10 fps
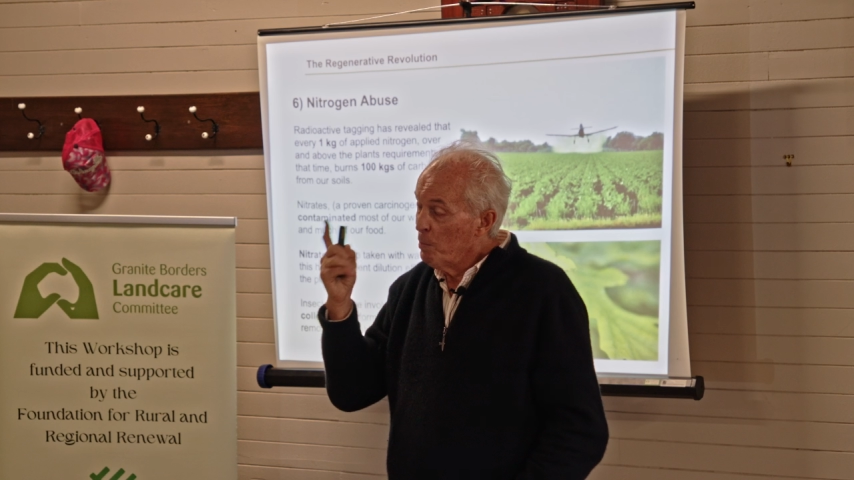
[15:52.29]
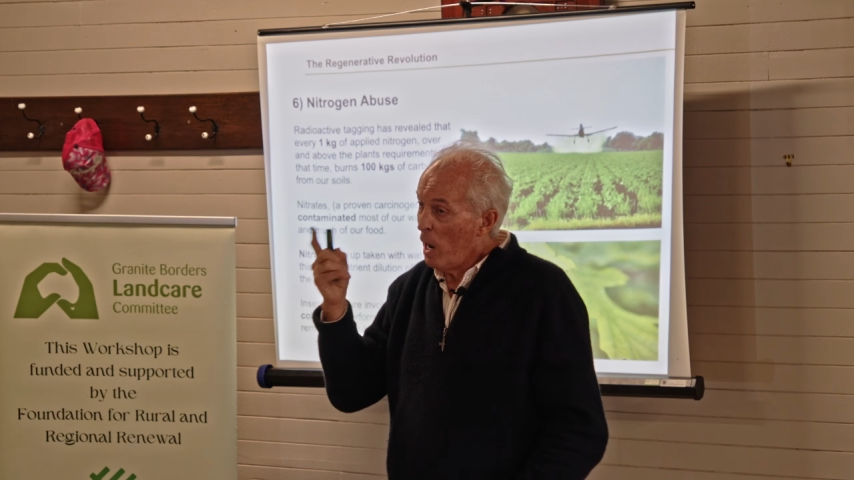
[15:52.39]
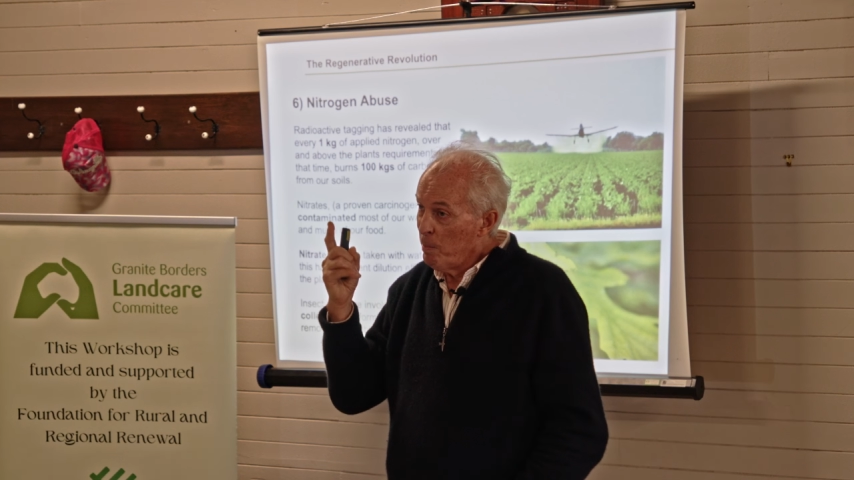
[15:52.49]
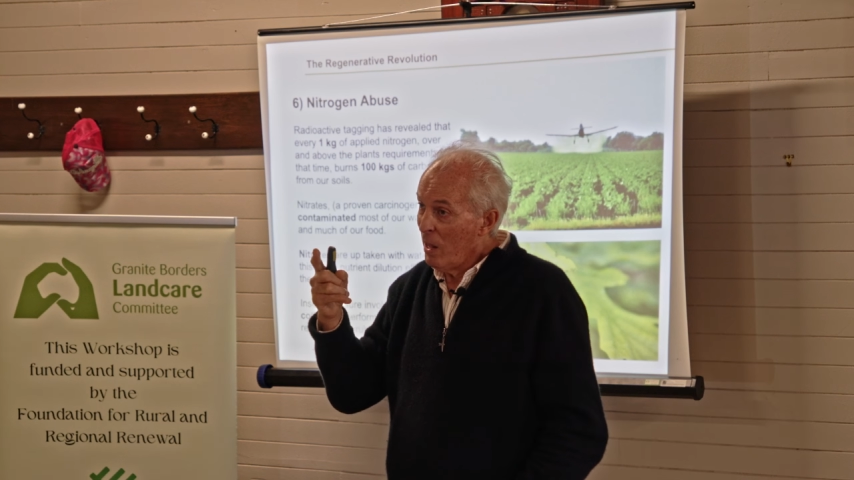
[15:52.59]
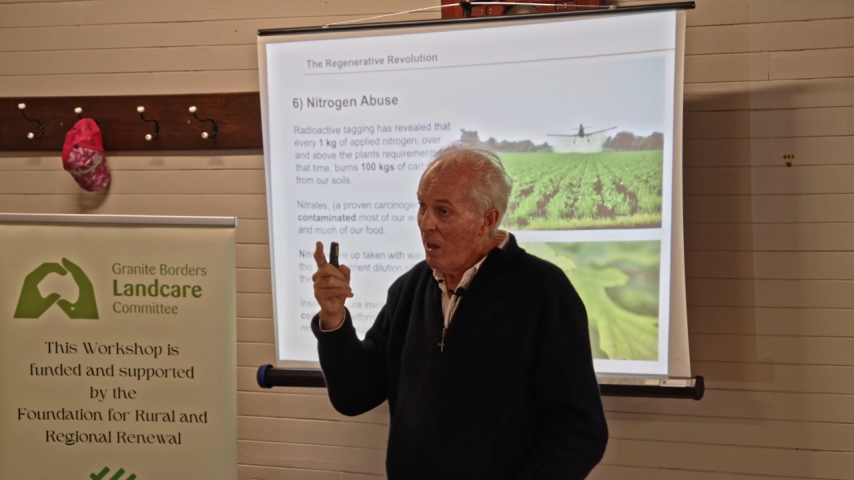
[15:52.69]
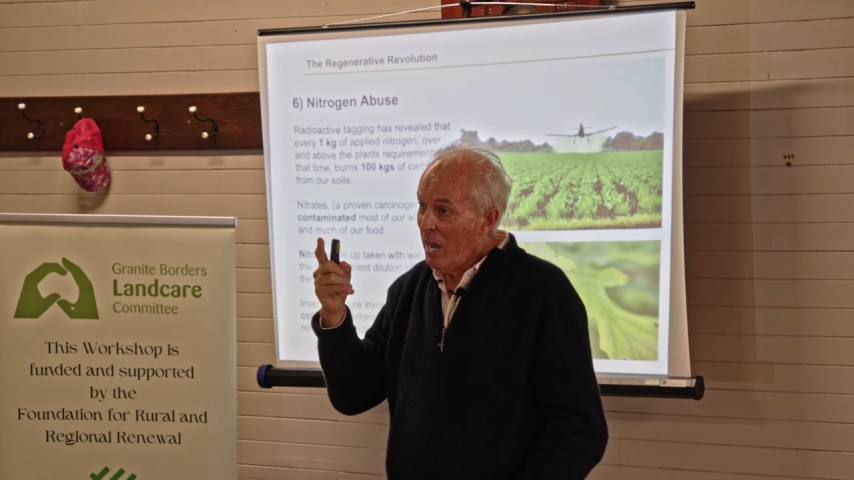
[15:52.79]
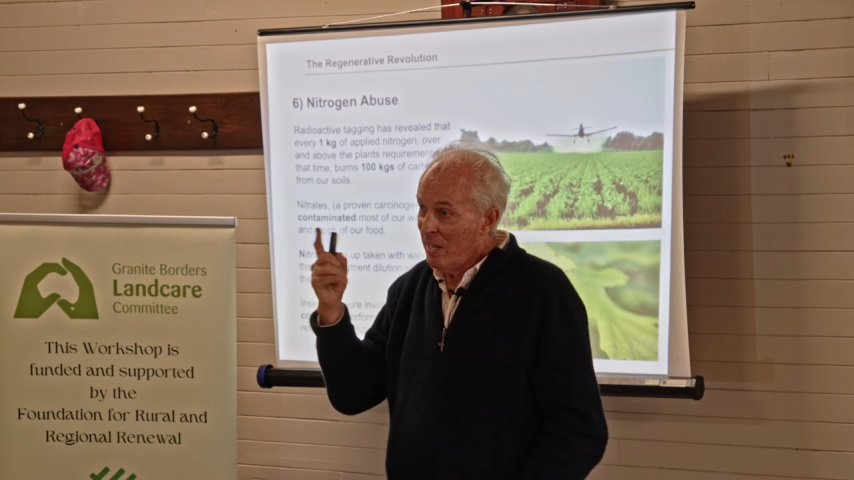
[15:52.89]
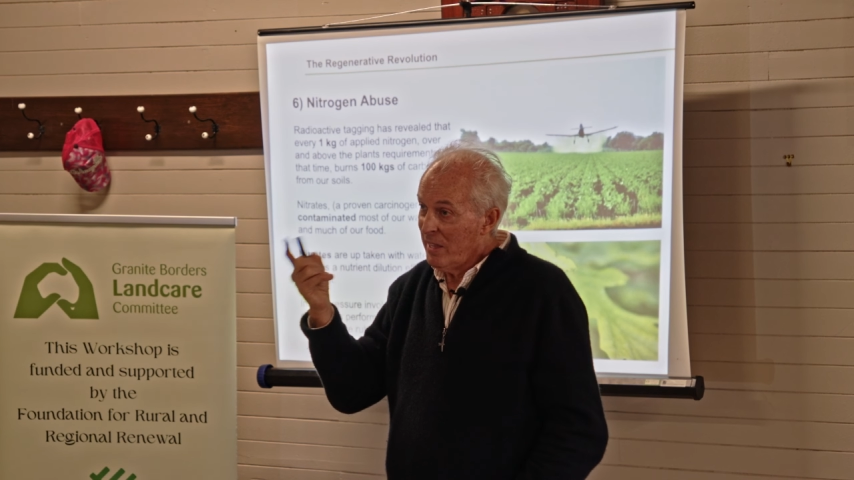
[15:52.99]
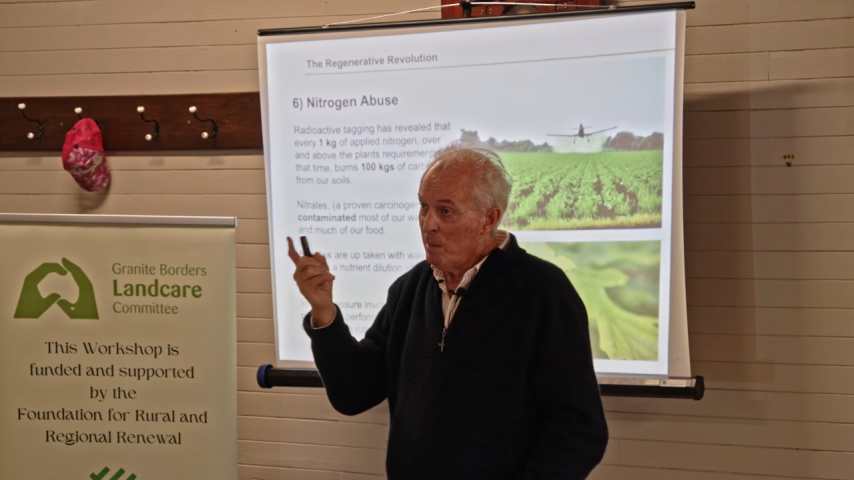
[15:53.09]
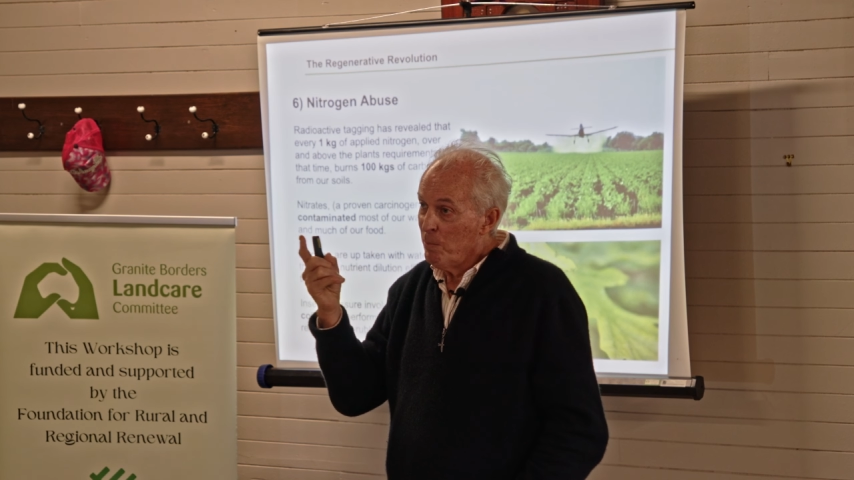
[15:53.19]
apply
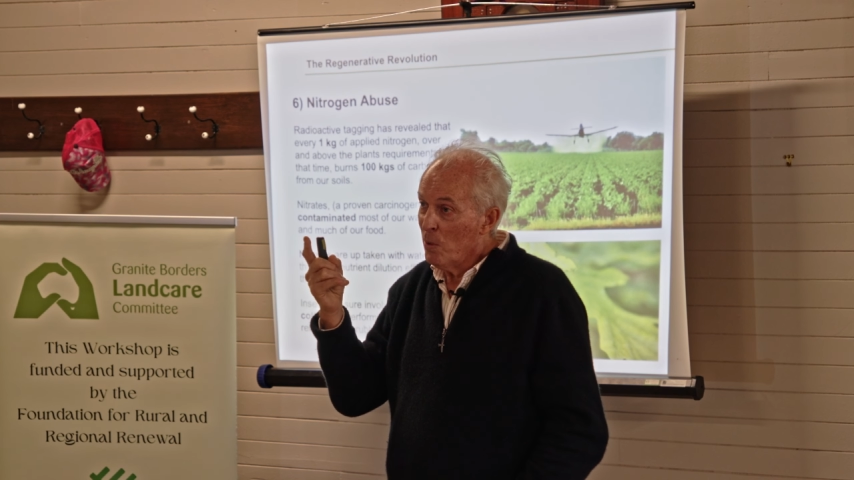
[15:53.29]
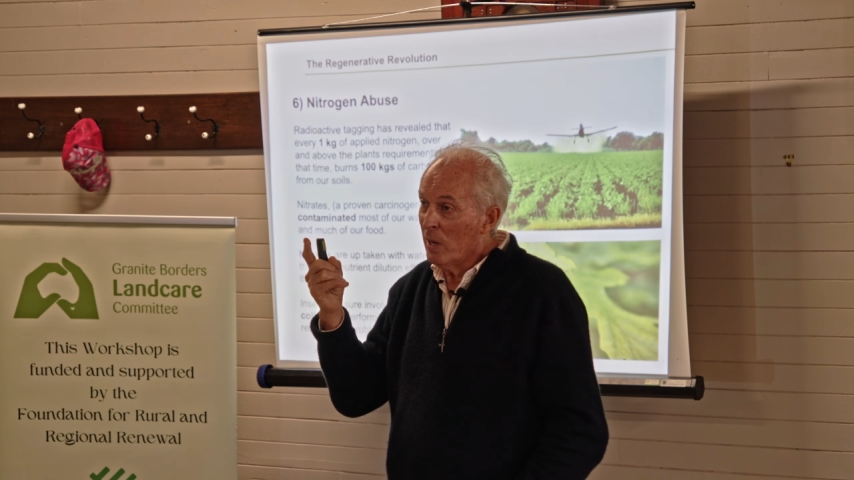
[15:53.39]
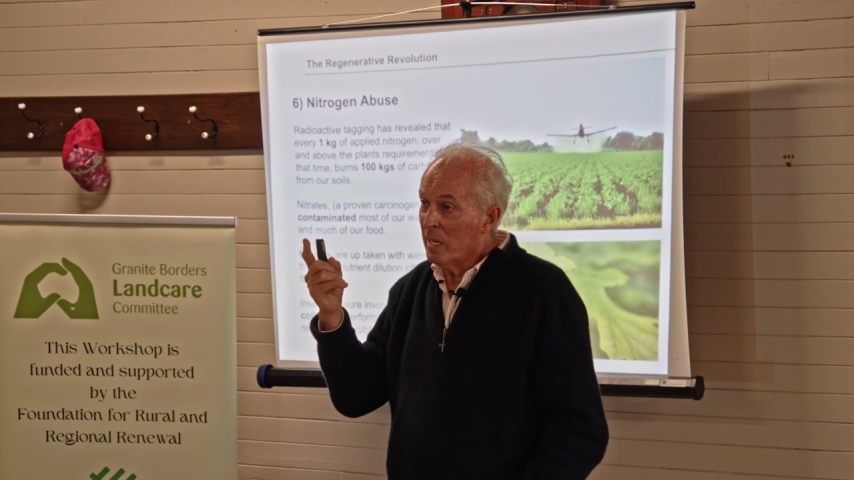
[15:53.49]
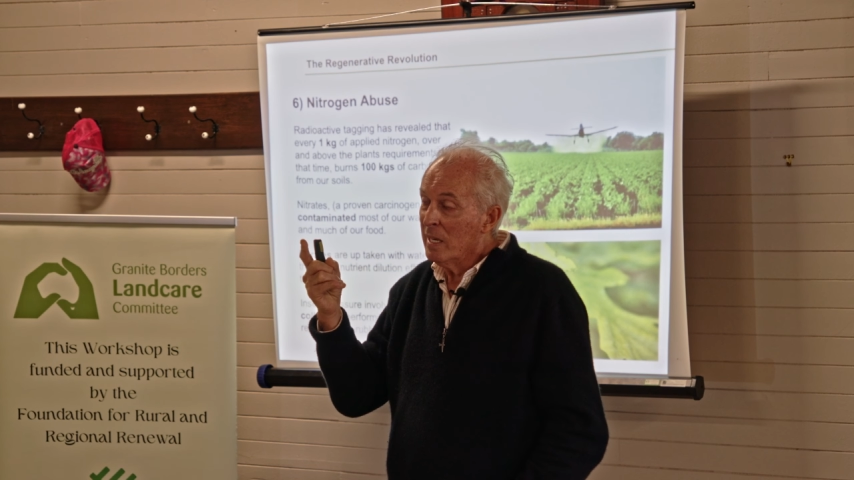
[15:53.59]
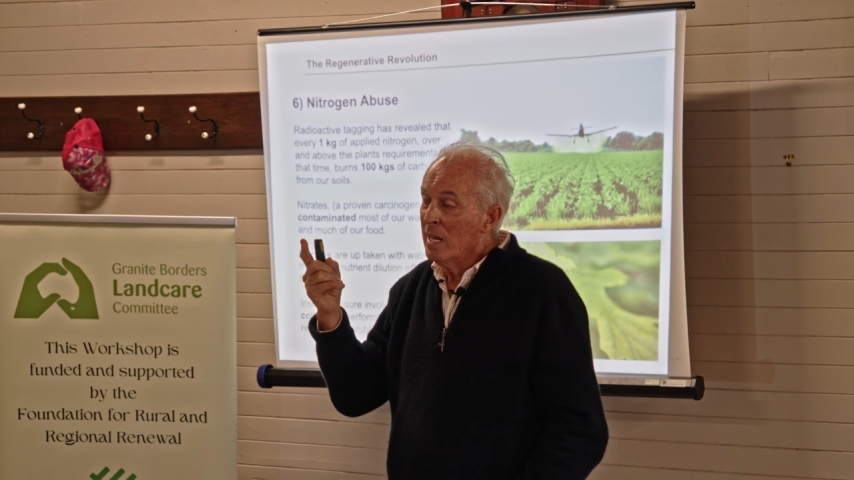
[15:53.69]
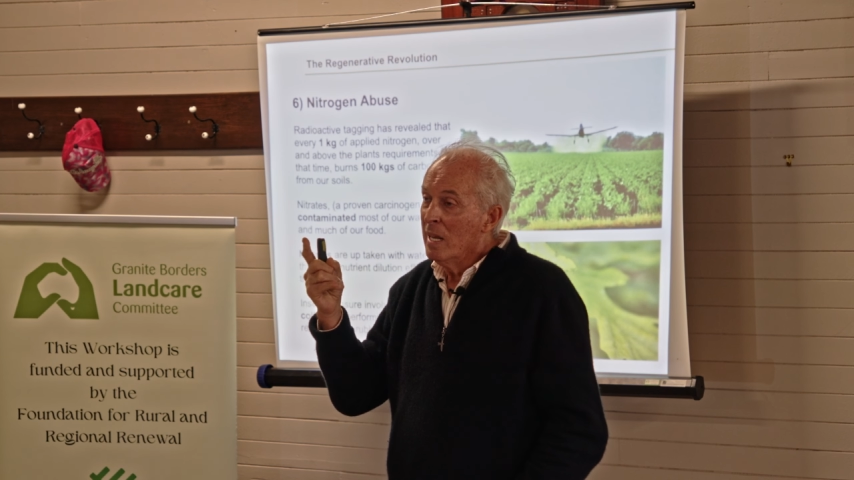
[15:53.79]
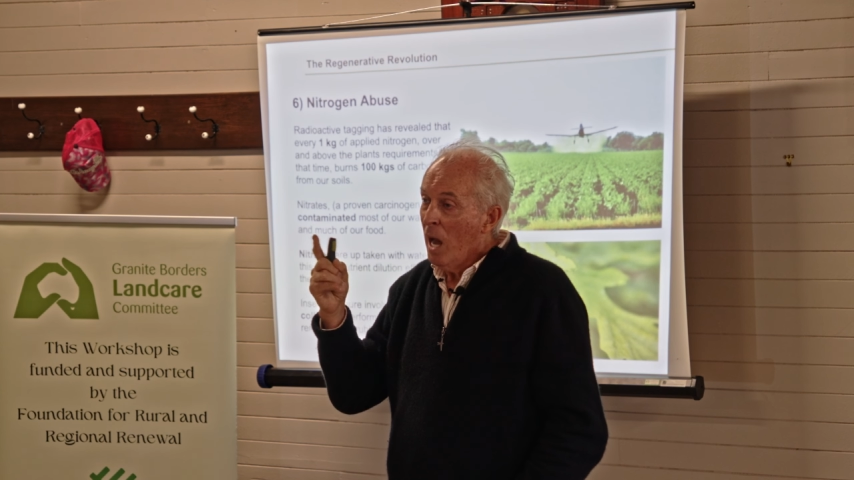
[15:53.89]
at that point,